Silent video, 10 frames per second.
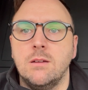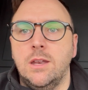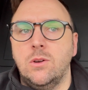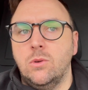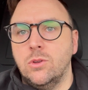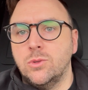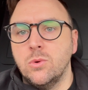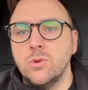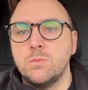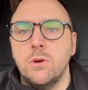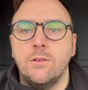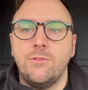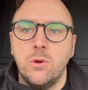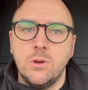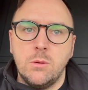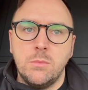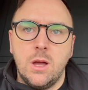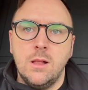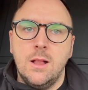and then on the doors put a phone number,